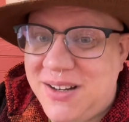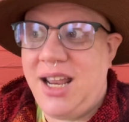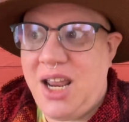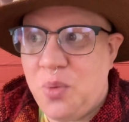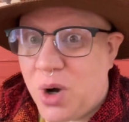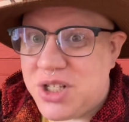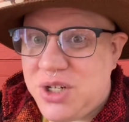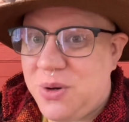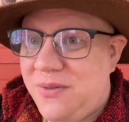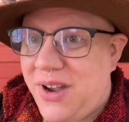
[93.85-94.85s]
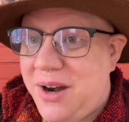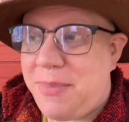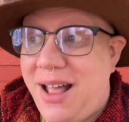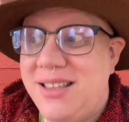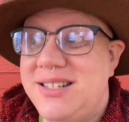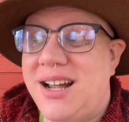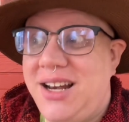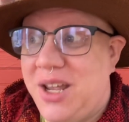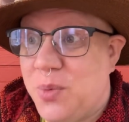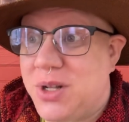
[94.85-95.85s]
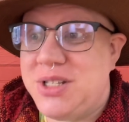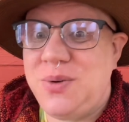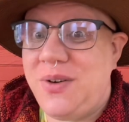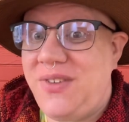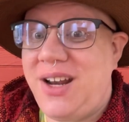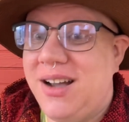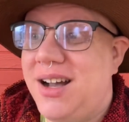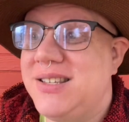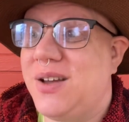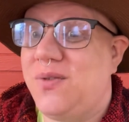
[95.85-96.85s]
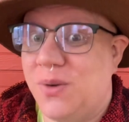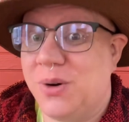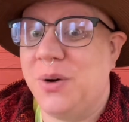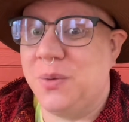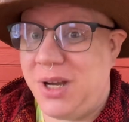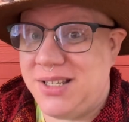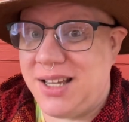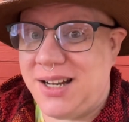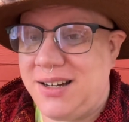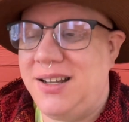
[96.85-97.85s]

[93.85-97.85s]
He wants to invade Palestine. He wants to invade Gaza for a reason.